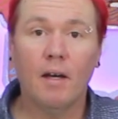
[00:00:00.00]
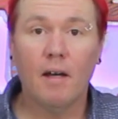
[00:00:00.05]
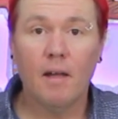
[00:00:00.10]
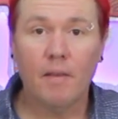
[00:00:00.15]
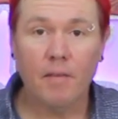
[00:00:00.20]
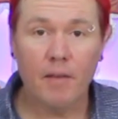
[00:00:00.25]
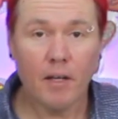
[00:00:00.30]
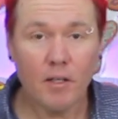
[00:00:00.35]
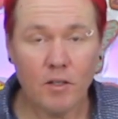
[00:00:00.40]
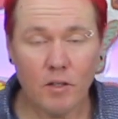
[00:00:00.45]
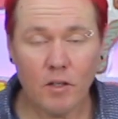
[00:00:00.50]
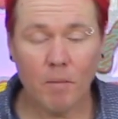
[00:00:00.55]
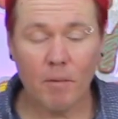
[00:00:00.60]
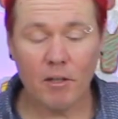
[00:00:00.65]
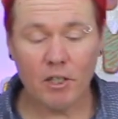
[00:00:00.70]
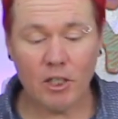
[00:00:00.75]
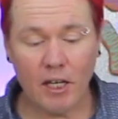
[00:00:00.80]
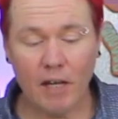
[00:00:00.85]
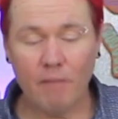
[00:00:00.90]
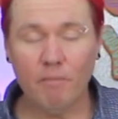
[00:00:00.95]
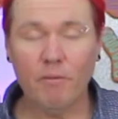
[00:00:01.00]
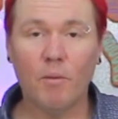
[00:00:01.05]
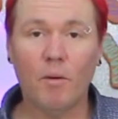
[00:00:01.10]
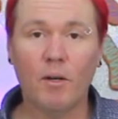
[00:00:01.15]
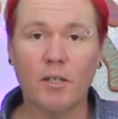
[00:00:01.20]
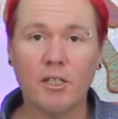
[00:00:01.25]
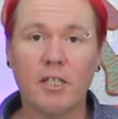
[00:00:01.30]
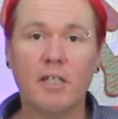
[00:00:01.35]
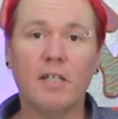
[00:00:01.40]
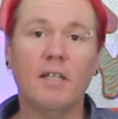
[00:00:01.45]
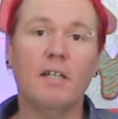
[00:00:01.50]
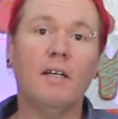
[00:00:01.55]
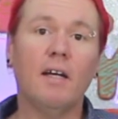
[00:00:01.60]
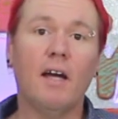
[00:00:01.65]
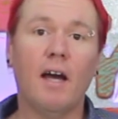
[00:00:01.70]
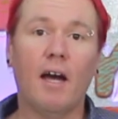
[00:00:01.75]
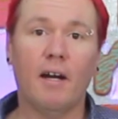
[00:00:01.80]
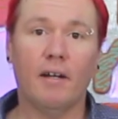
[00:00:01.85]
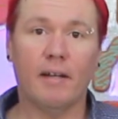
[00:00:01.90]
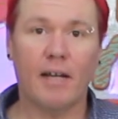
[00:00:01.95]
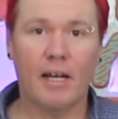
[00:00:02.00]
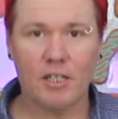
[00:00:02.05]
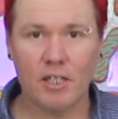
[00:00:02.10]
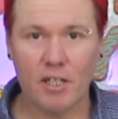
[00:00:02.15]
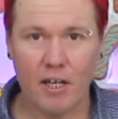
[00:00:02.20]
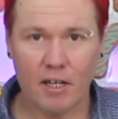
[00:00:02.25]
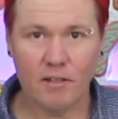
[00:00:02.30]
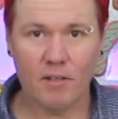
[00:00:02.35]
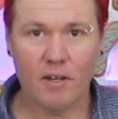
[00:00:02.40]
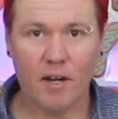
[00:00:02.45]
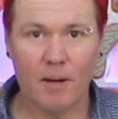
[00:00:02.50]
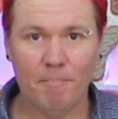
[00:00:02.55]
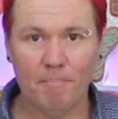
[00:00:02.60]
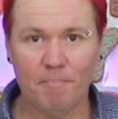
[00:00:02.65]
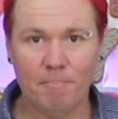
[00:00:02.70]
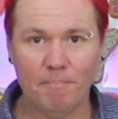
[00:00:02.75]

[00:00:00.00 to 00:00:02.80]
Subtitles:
Thank you so much again for watching, and I'll catch you next time.